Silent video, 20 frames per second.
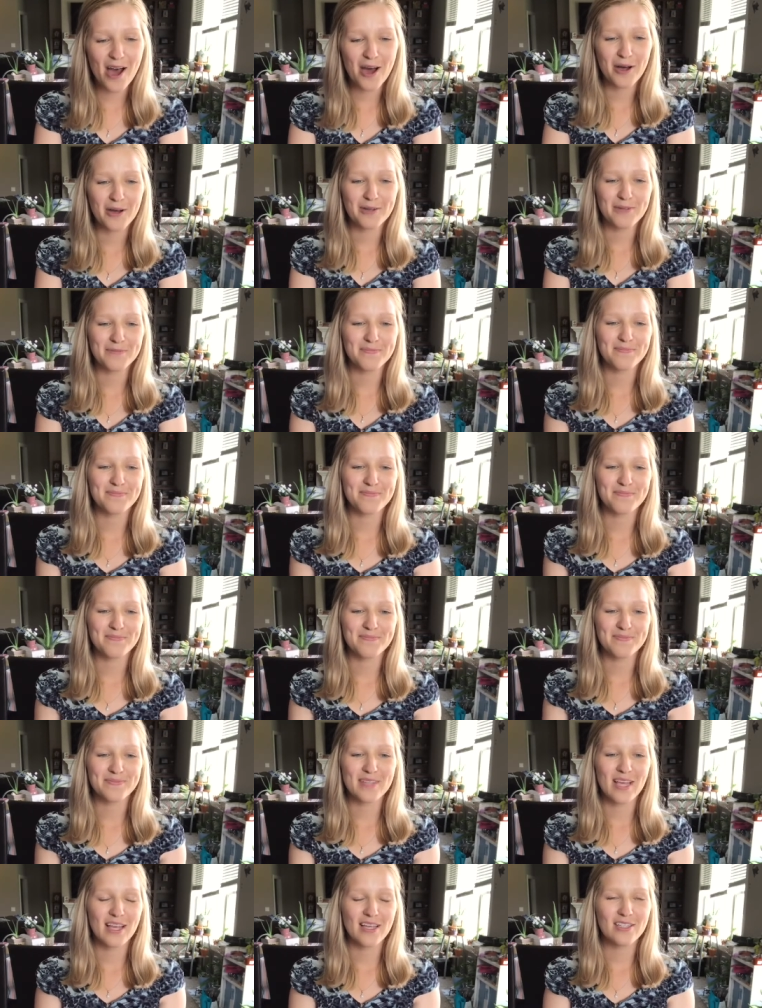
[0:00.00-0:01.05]
um,
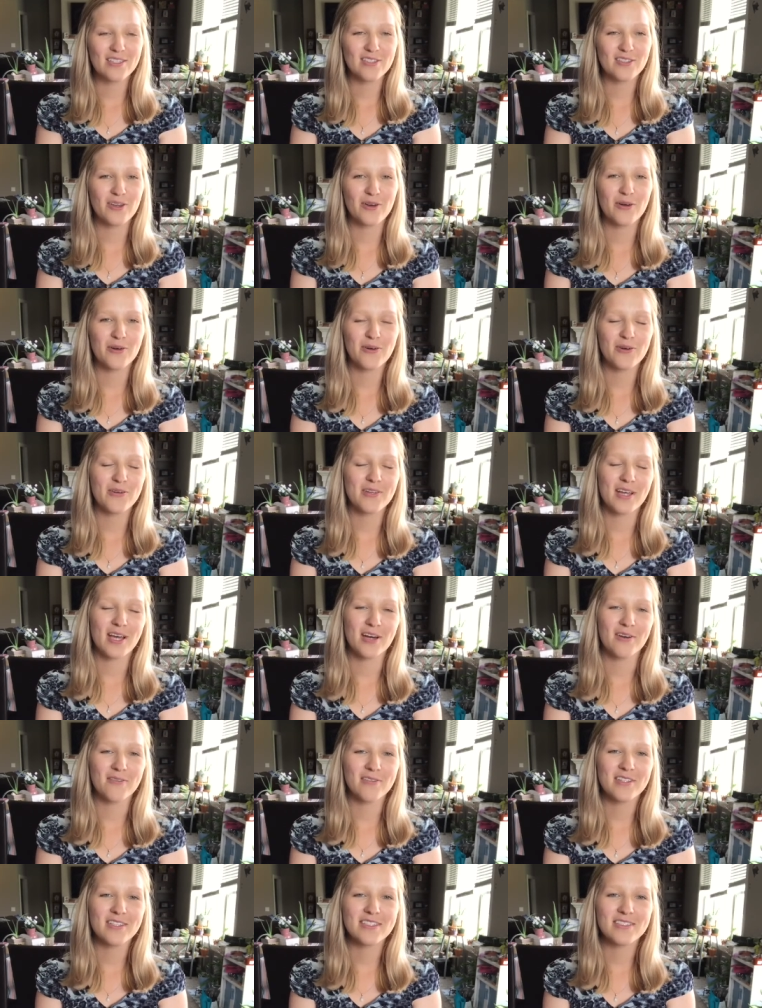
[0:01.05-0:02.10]
so yeah,
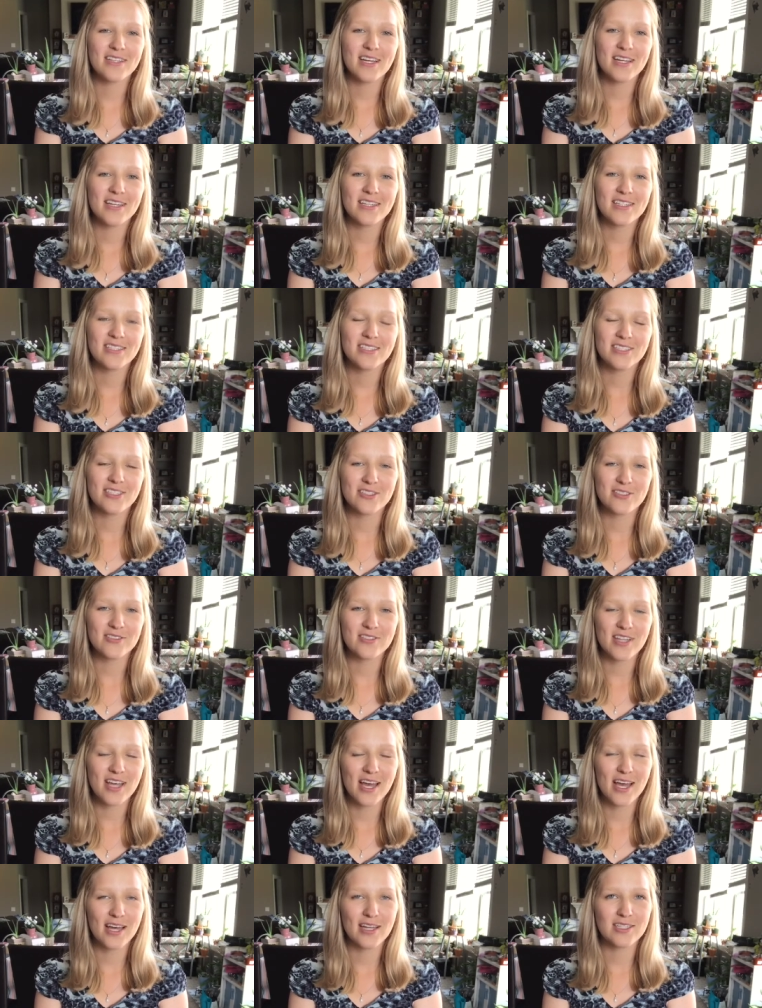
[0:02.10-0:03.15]
we decided to do
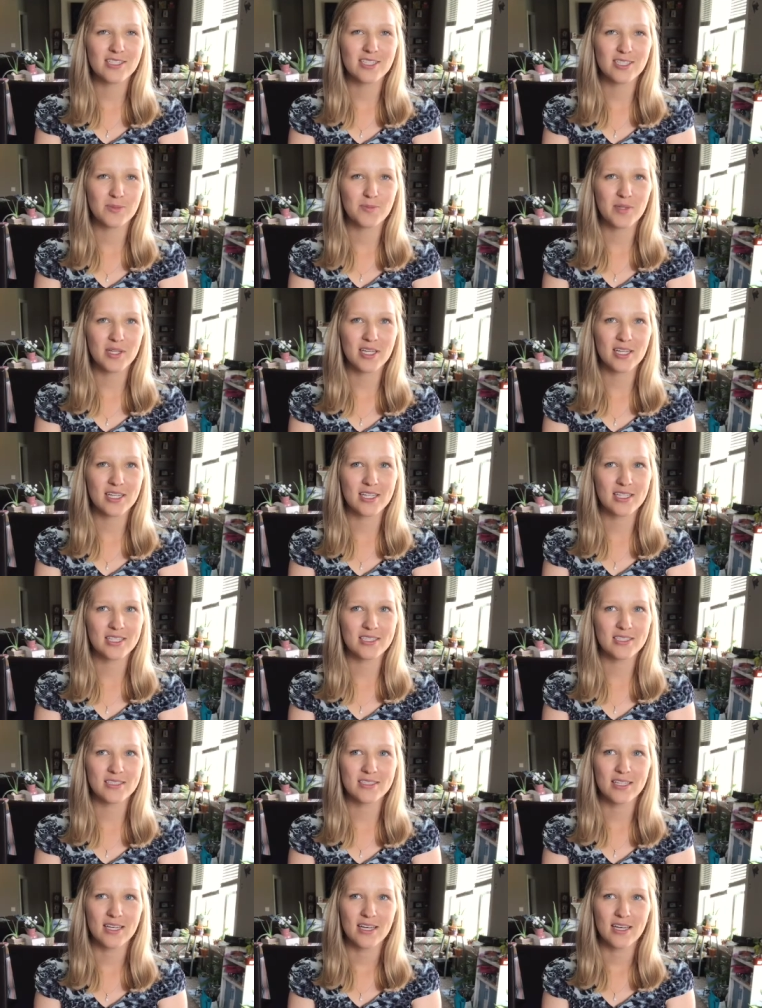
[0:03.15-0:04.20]
that just
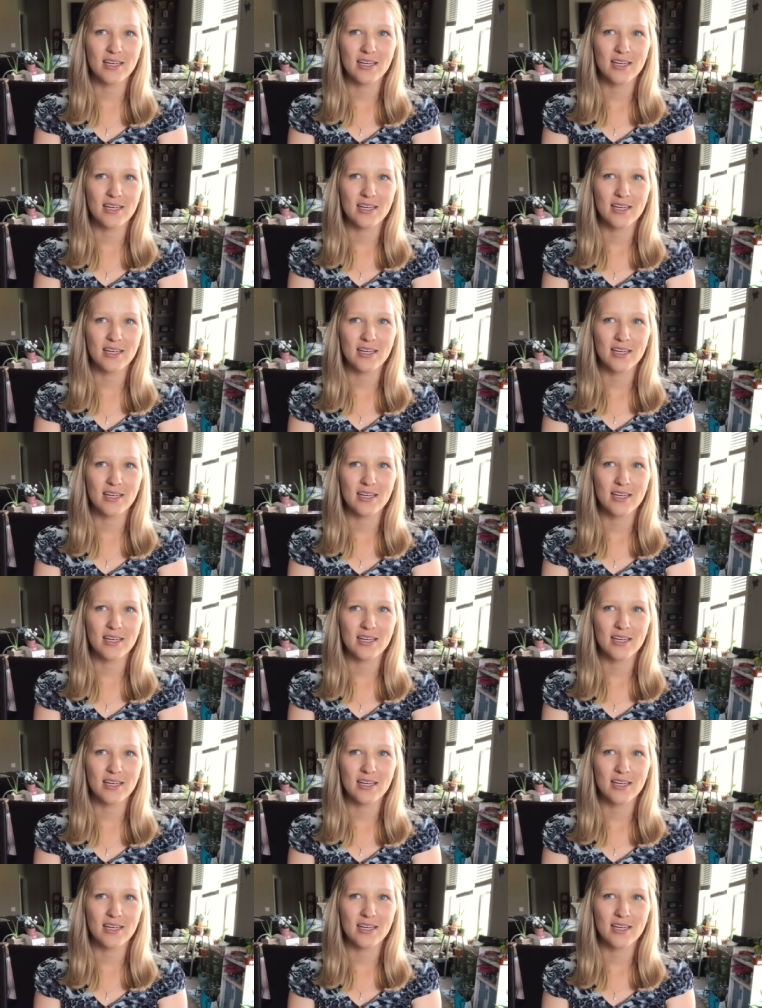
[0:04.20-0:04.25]
because